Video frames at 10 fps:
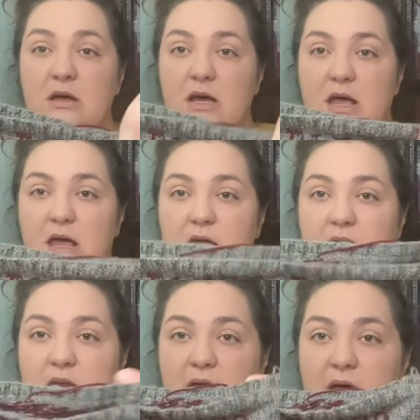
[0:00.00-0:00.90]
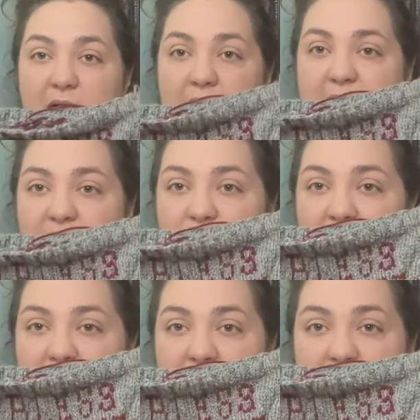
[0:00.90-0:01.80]
And I haven't
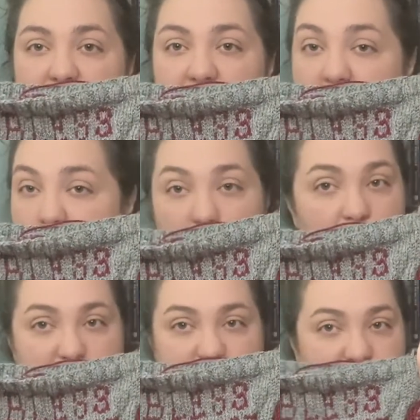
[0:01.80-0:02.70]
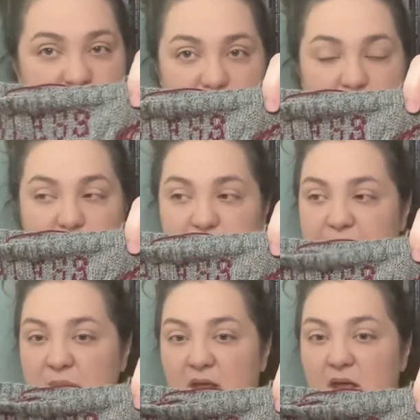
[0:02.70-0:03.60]
made any progress on this at all.
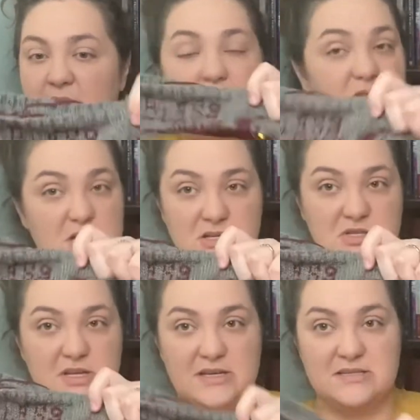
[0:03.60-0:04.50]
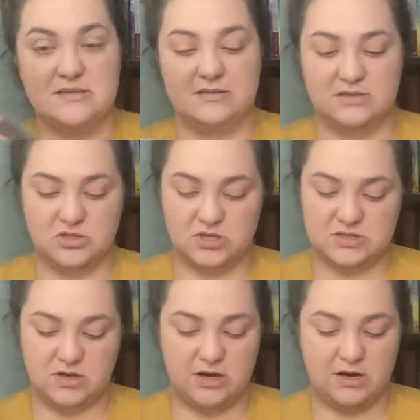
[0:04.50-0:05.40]
I haven't touched this since y'all
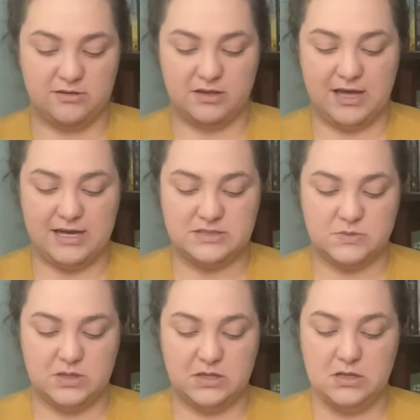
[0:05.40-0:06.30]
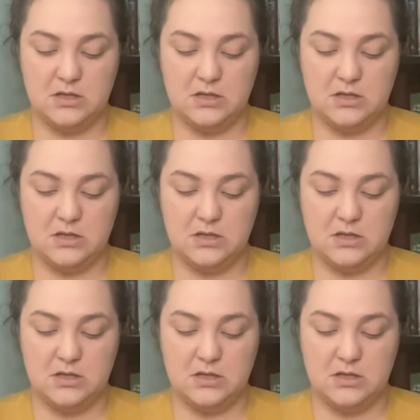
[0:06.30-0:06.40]
saw it on the last one.